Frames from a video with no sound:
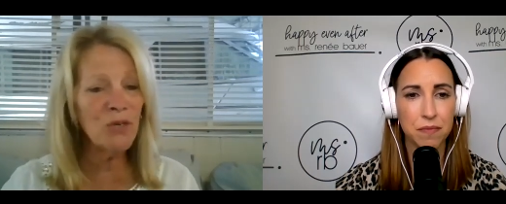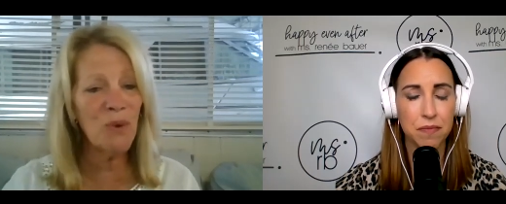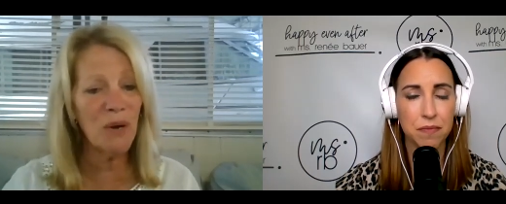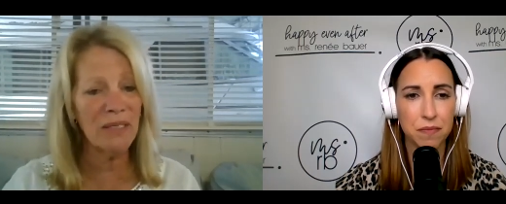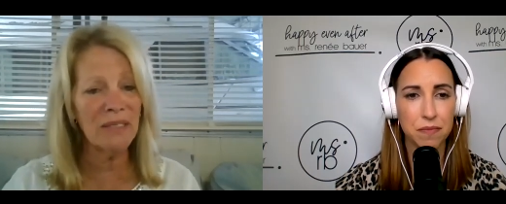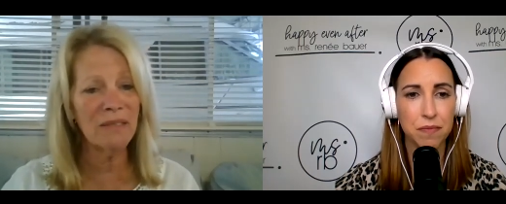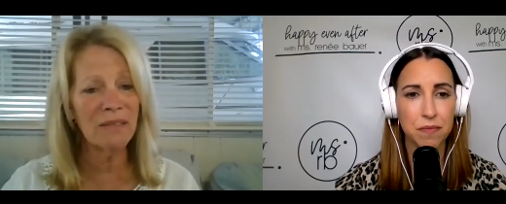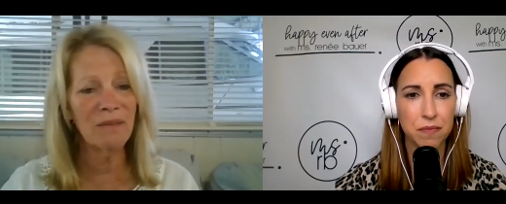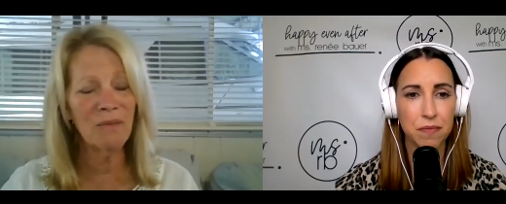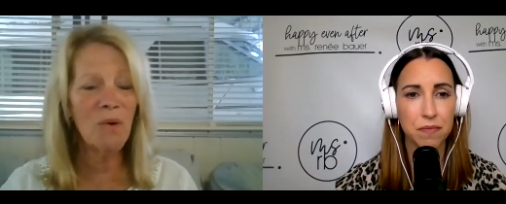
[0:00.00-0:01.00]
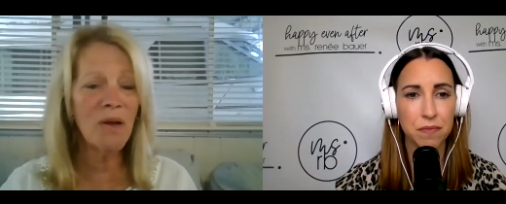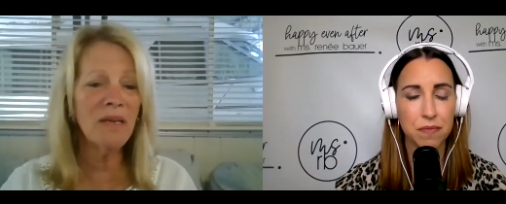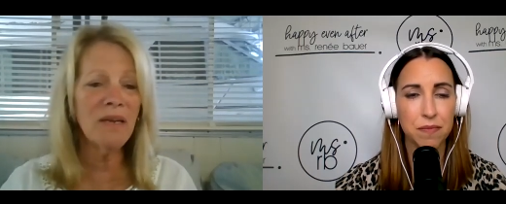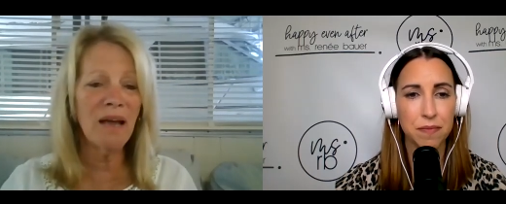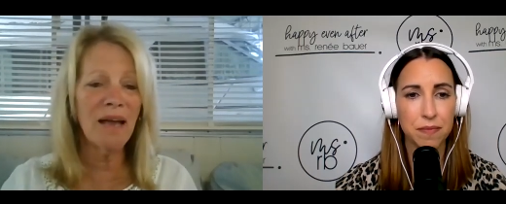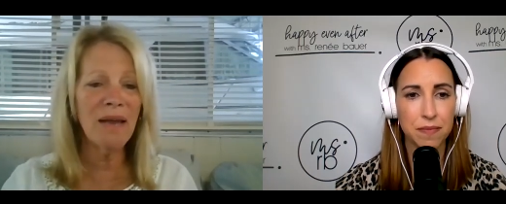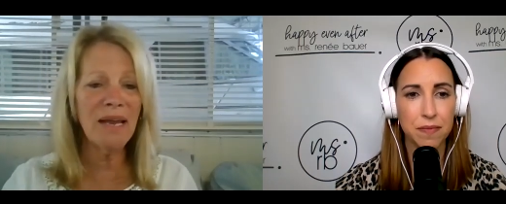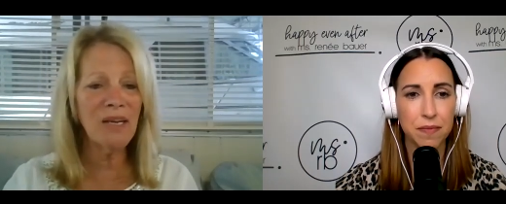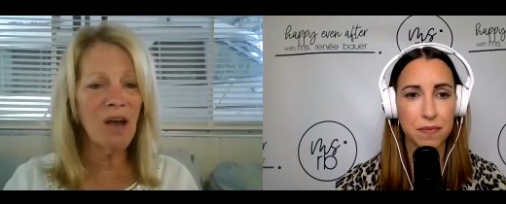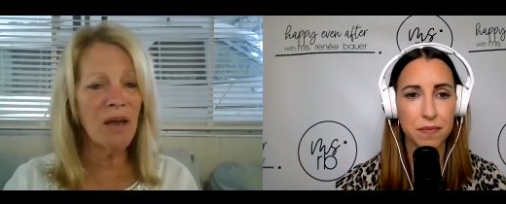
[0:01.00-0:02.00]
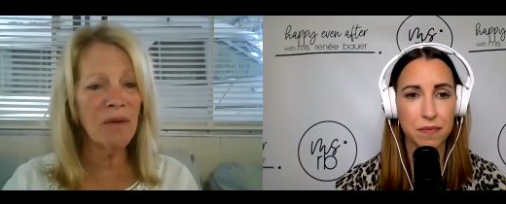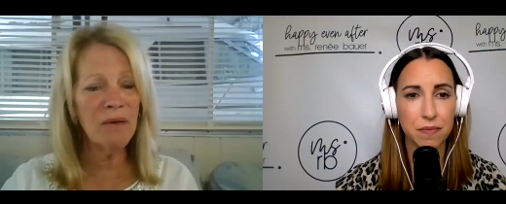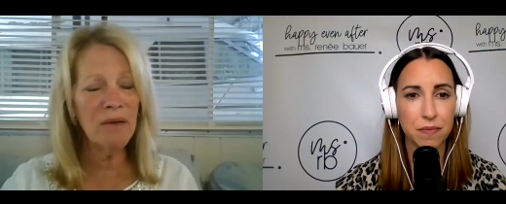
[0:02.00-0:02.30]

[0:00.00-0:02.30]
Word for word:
Speaker 1: ways. One, I had gone,